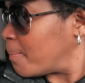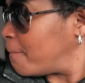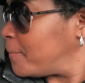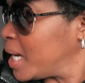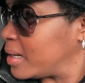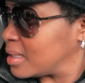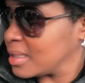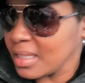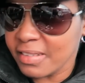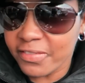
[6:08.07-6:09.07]
to
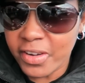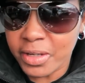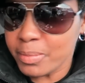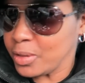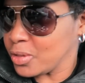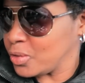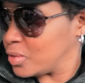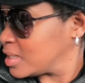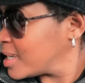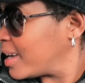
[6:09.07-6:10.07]
bud in front of me to
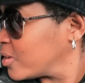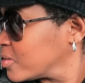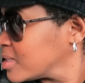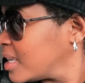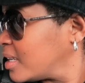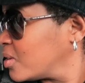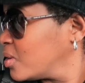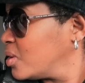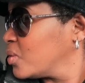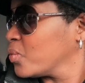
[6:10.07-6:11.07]
do the tires, and
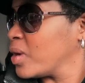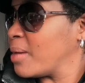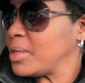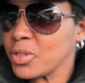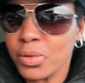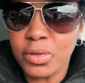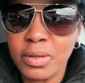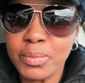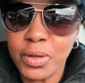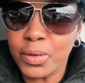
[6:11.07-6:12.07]
Rami told
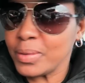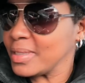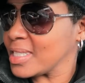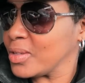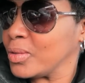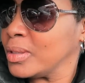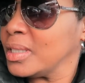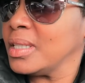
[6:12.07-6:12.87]
them no. So